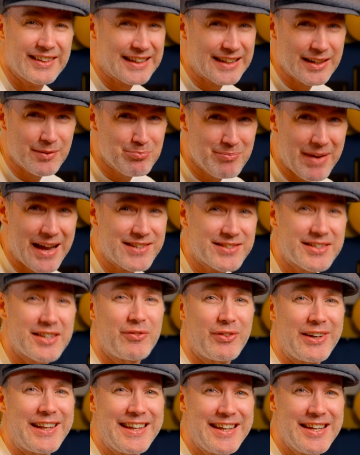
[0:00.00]

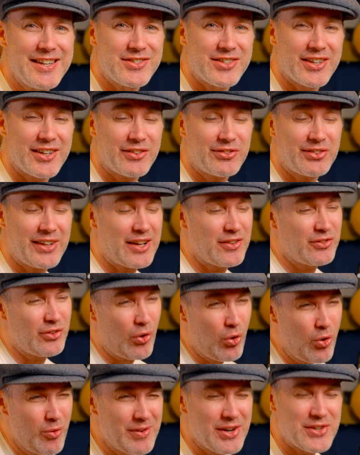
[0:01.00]
massively easier, sounds
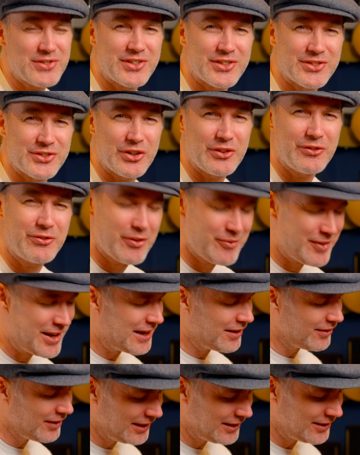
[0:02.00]
almost as good for
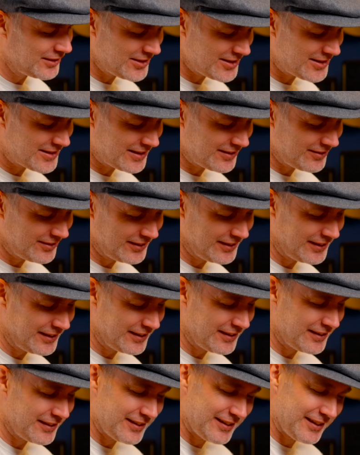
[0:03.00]
me, just
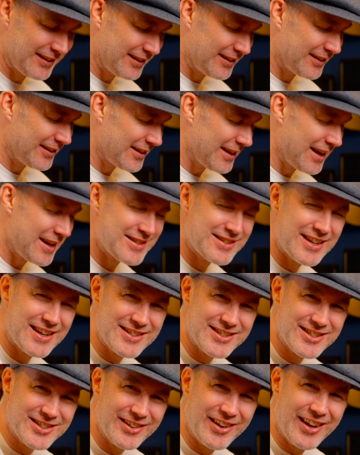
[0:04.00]
has that
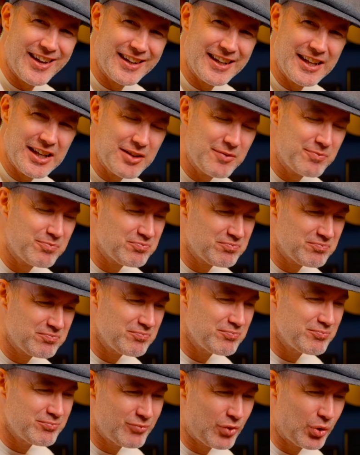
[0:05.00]
slightly
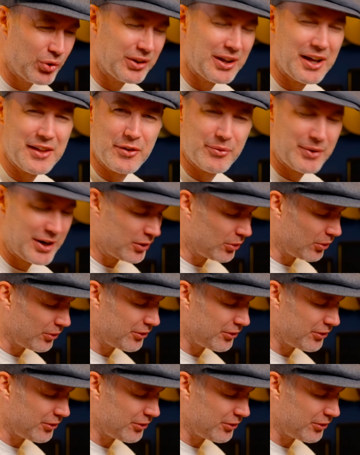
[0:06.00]
more like the record